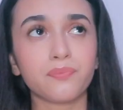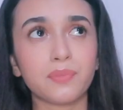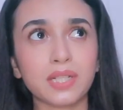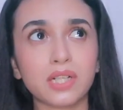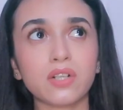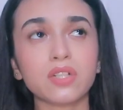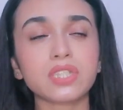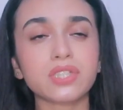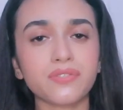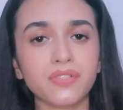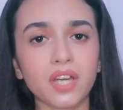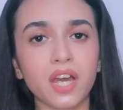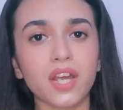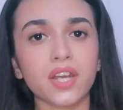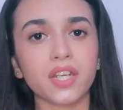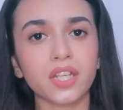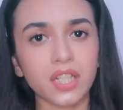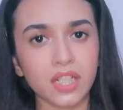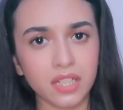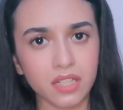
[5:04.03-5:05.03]
Now because we
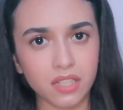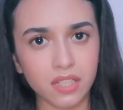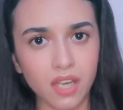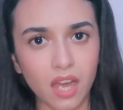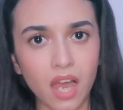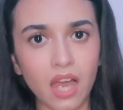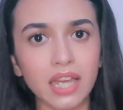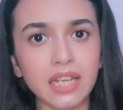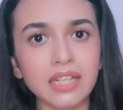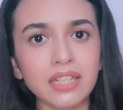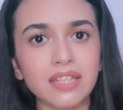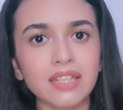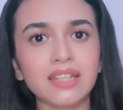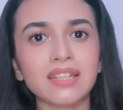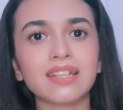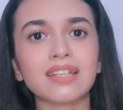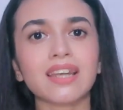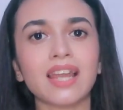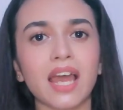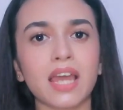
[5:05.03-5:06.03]
are in India,
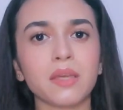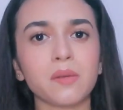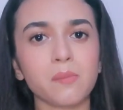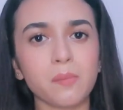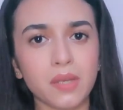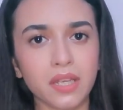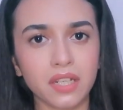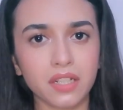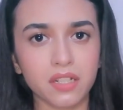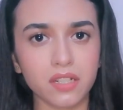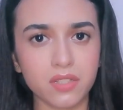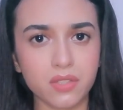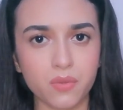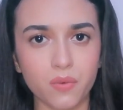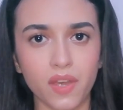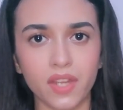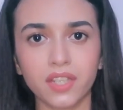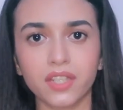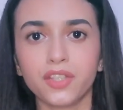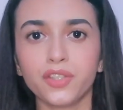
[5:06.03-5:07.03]
Indian climate is
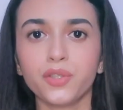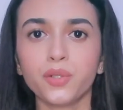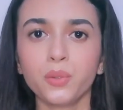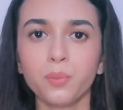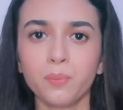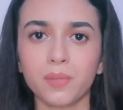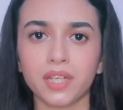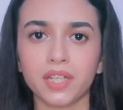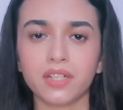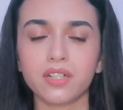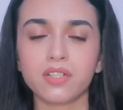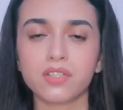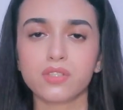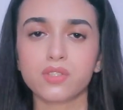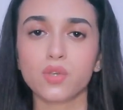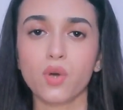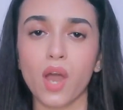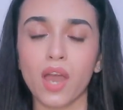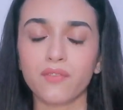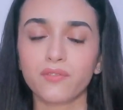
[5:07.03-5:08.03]
very humid
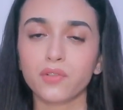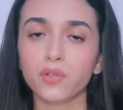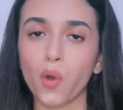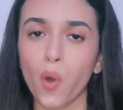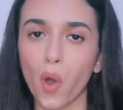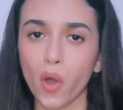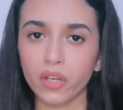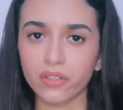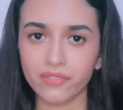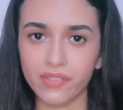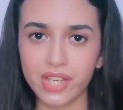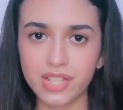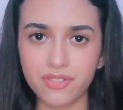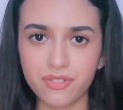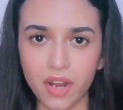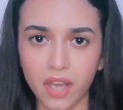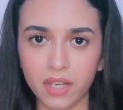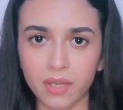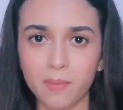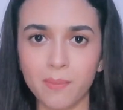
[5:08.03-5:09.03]
so I would
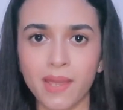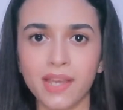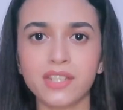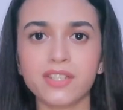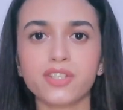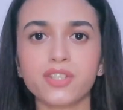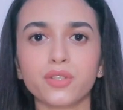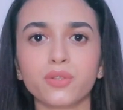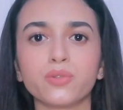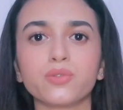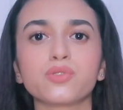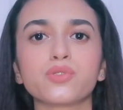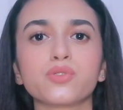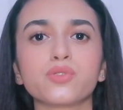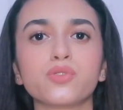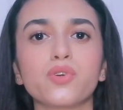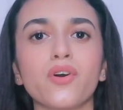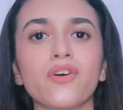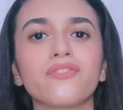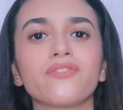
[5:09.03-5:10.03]
always recommend you
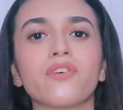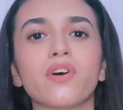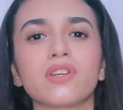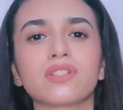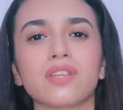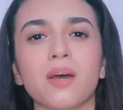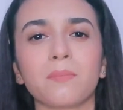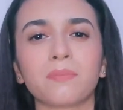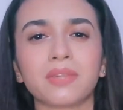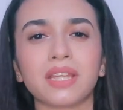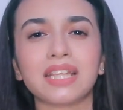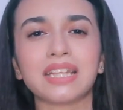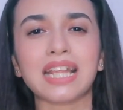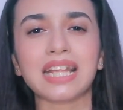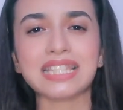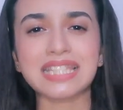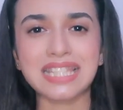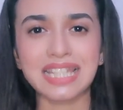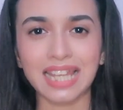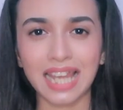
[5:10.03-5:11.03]
to go for something
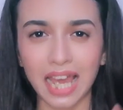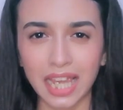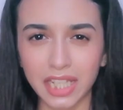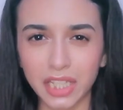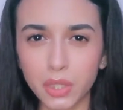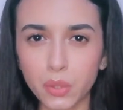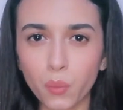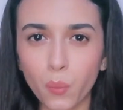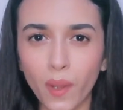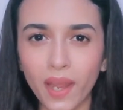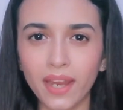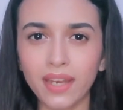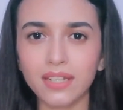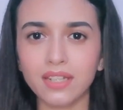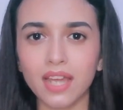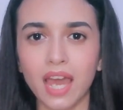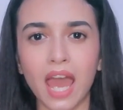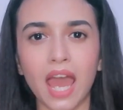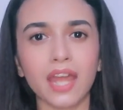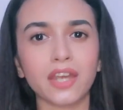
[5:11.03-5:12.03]
that's
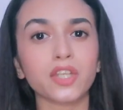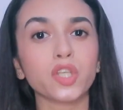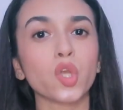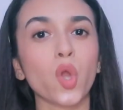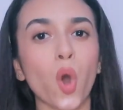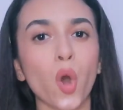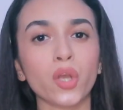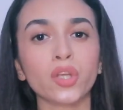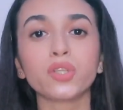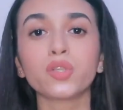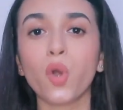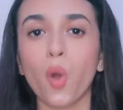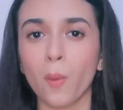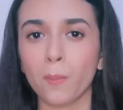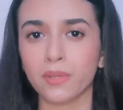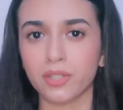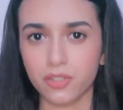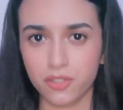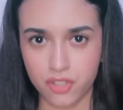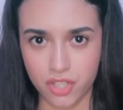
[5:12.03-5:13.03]
lightweight and
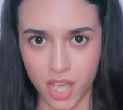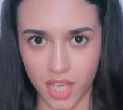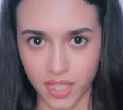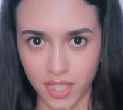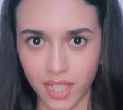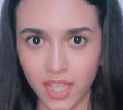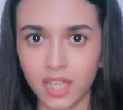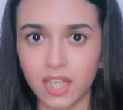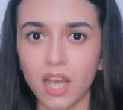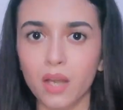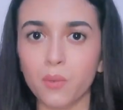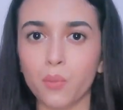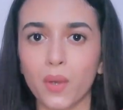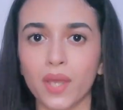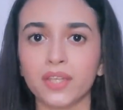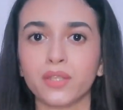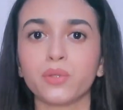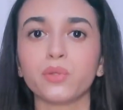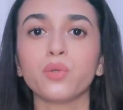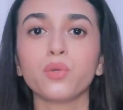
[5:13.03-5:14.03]
non-comedogenic
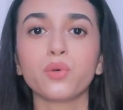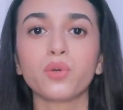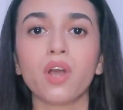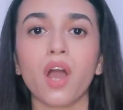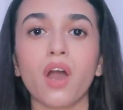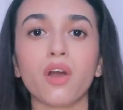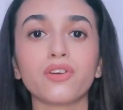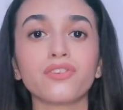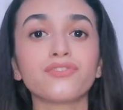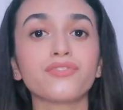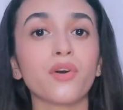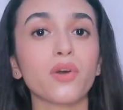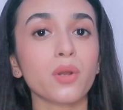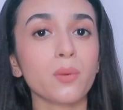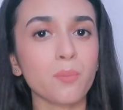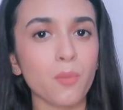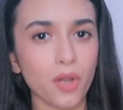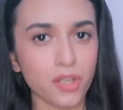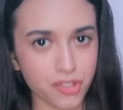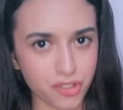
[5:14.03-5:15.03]
when you look out for
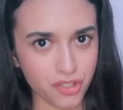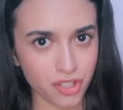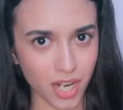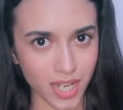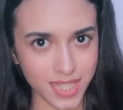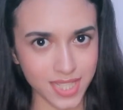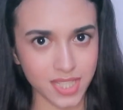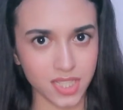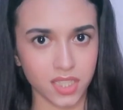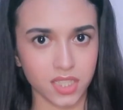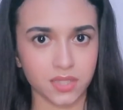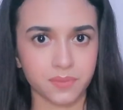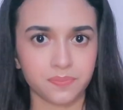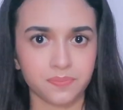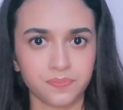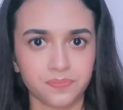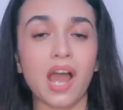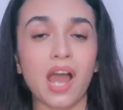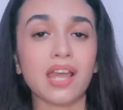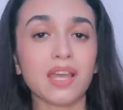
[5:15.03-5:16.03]
a moisturizer.
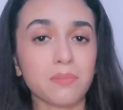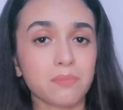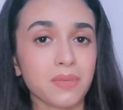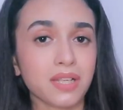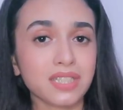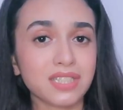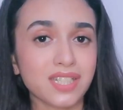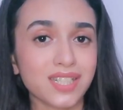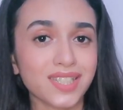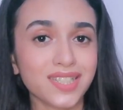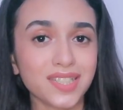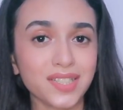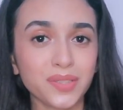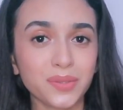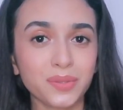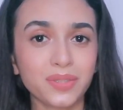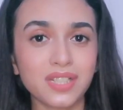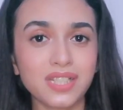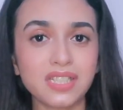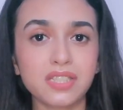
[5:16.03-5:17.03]
Why am I telling
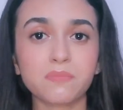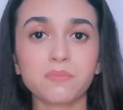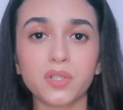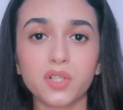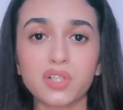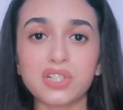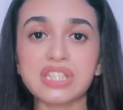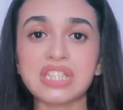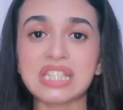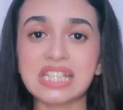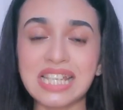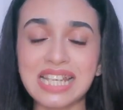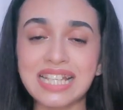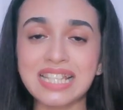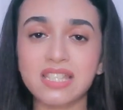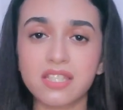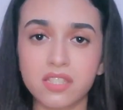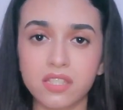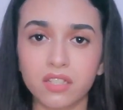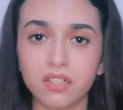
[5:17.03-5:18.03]
you this? Because
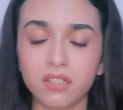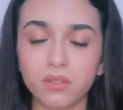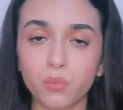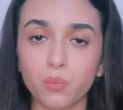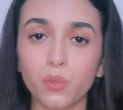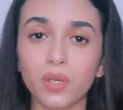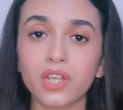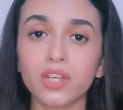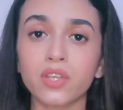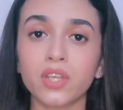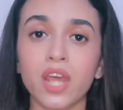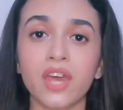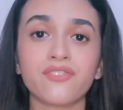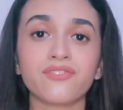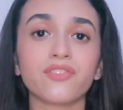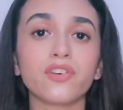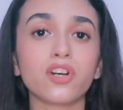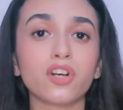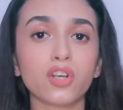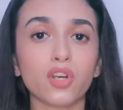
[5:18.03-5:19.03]
these will
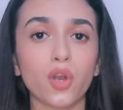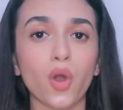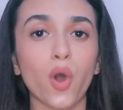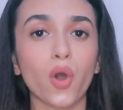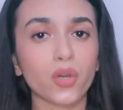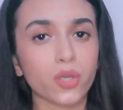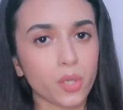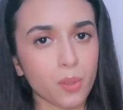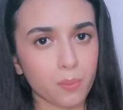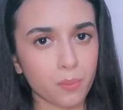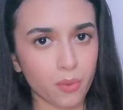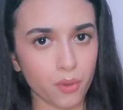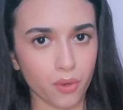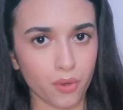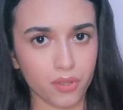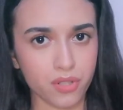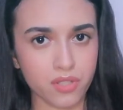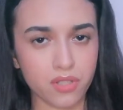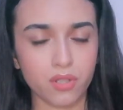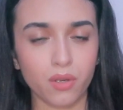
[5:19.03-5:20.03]
never clog your
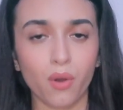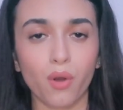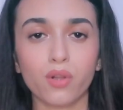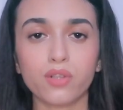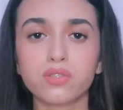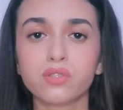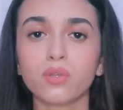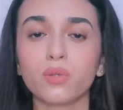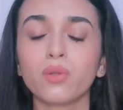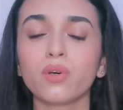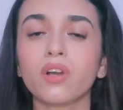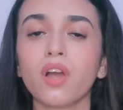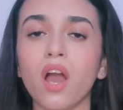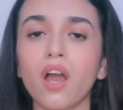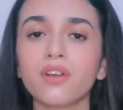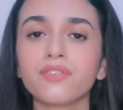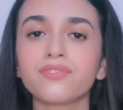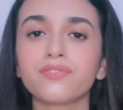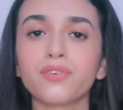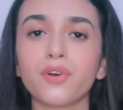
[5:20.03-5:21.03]
pores. Also look
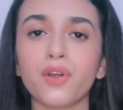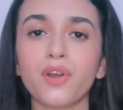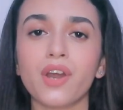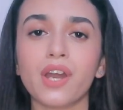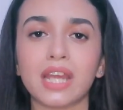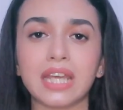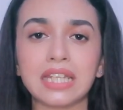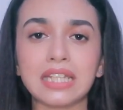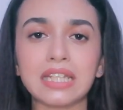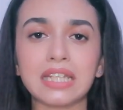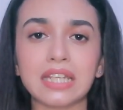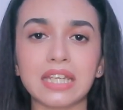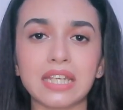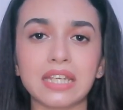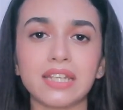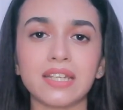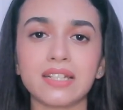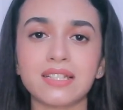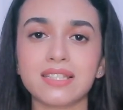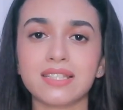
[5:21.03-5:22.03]
out for
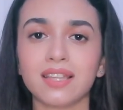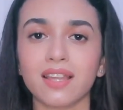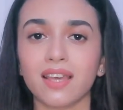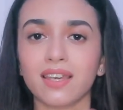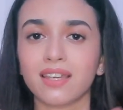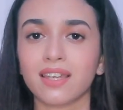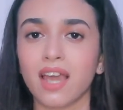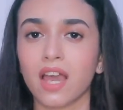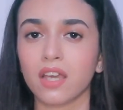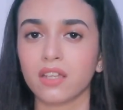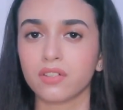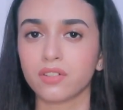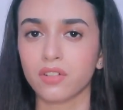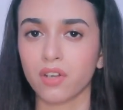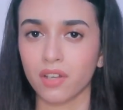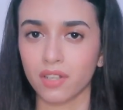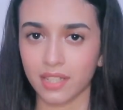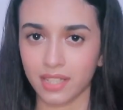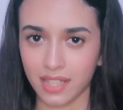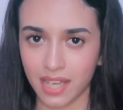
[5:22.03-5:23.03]
ingredients like
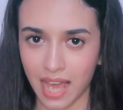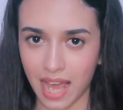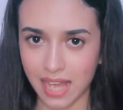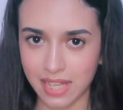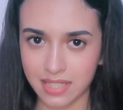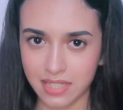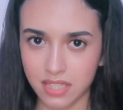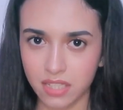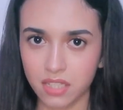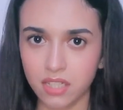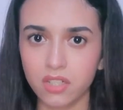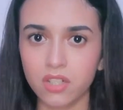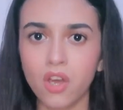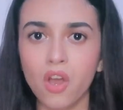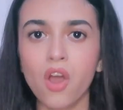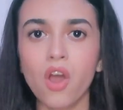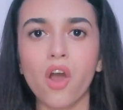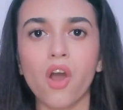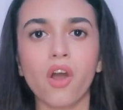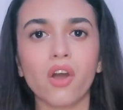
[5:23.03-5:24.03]
hyaluronic acid
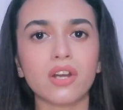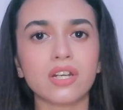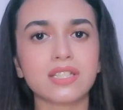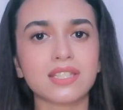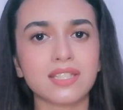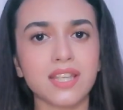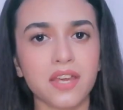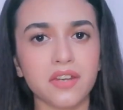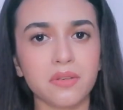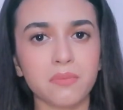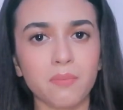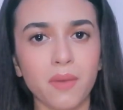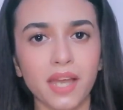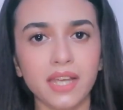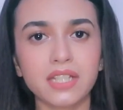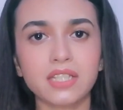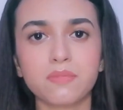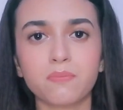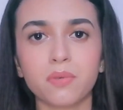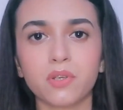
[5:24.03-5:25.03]
or
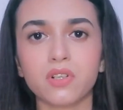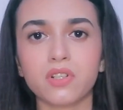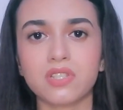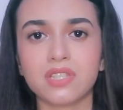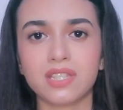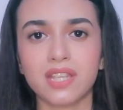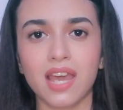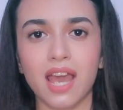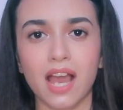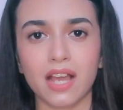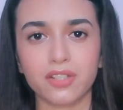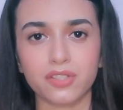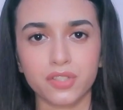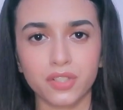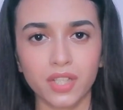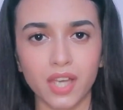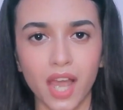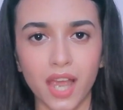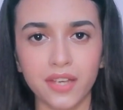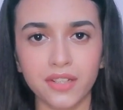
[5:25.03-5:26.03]
ceramides because they
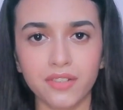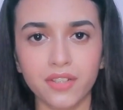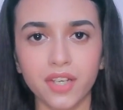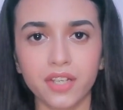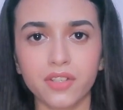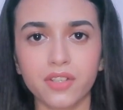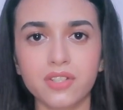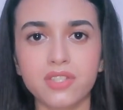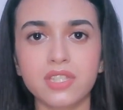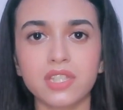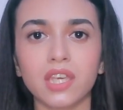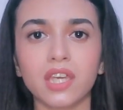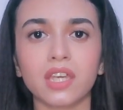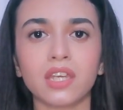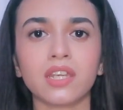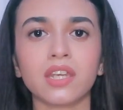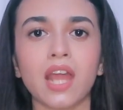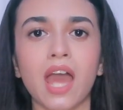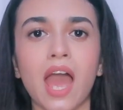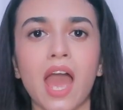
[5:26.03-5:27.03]
actually hydrate your
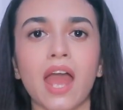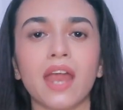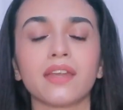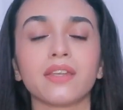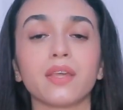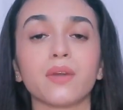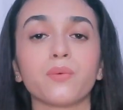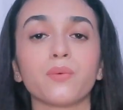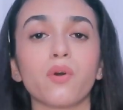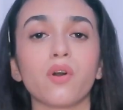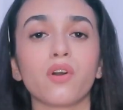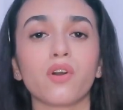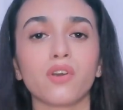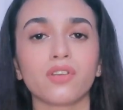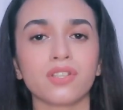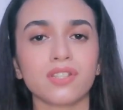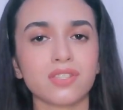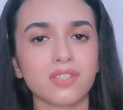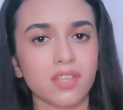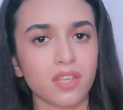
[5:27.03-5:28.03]
skin and they work
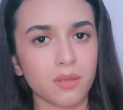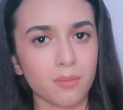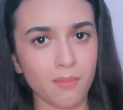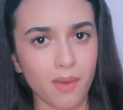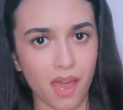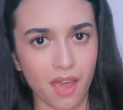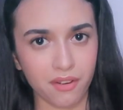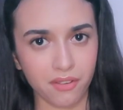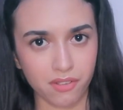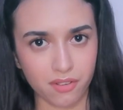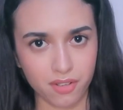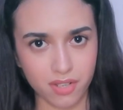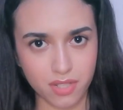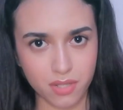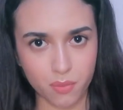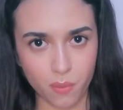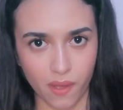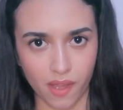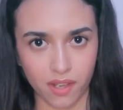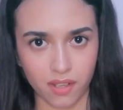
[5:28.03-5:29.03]
on your skin barrier
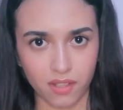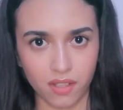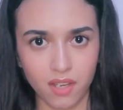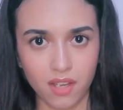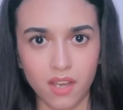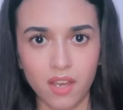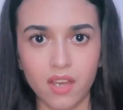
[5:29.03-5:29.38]
as well.